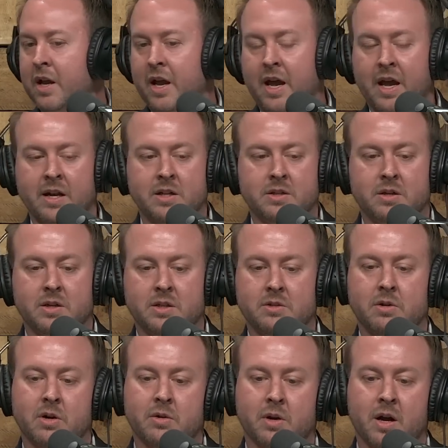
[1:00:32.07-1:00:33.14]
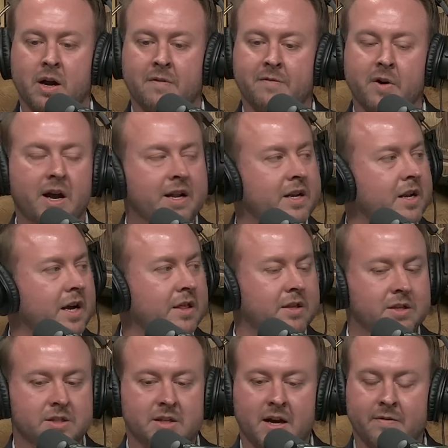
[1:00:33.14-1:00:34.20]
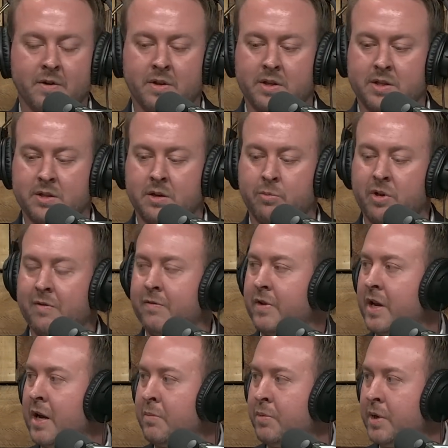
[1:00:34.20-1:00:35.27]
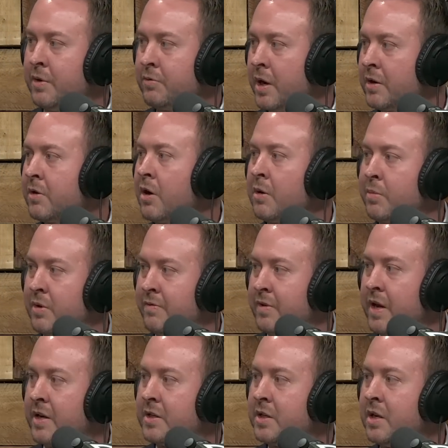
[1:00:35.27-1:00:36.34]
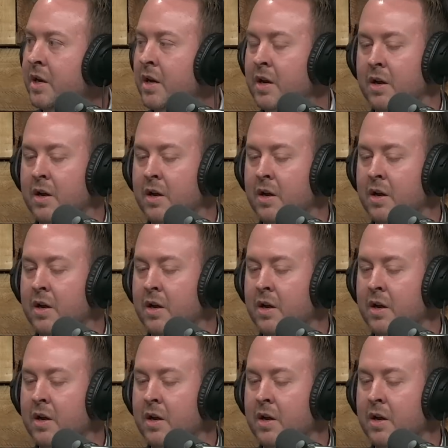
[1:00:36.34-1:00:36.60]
and it's going to start Friday night the 7th is going to be a VIP red carpet event.